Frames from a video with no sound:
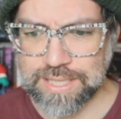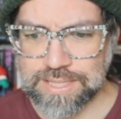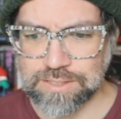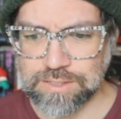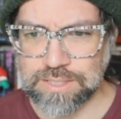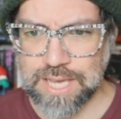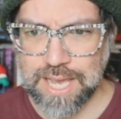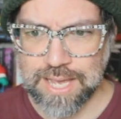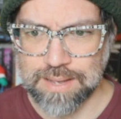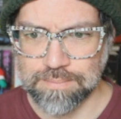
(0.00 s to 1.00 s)
at this
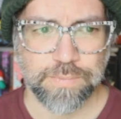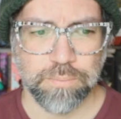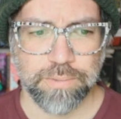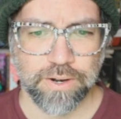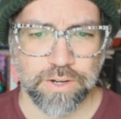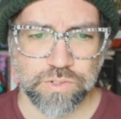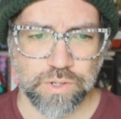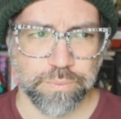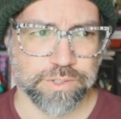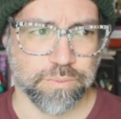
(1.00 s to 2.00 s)
game. Bear
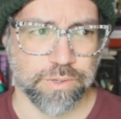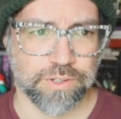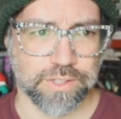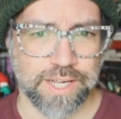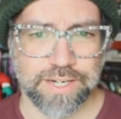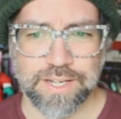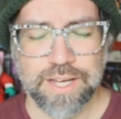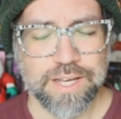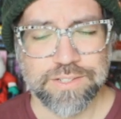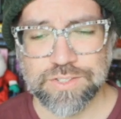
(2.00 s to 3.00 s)
Country Winter Wonderland.
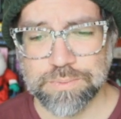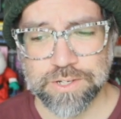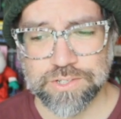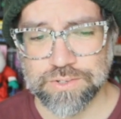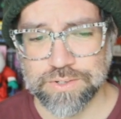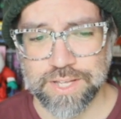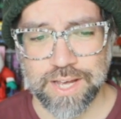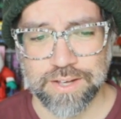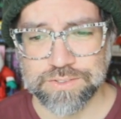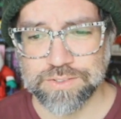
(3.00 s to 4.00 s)
It's just a picture of the
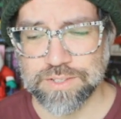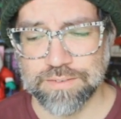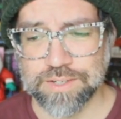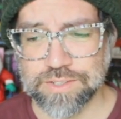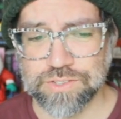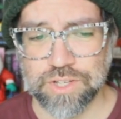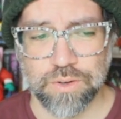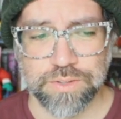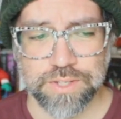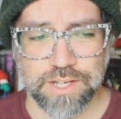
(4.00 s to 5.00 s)
house covered in
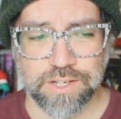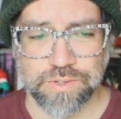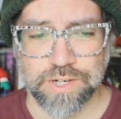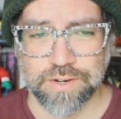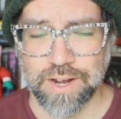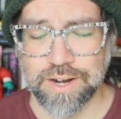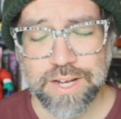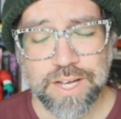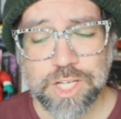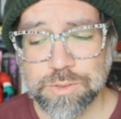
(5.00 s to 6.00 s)
snow and the kids running around.
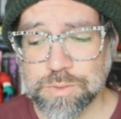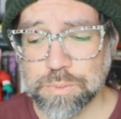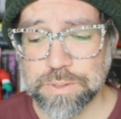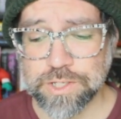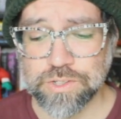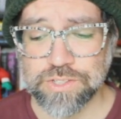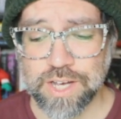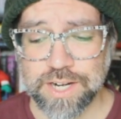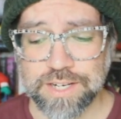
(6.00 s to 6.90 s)
Supposed to put pictures on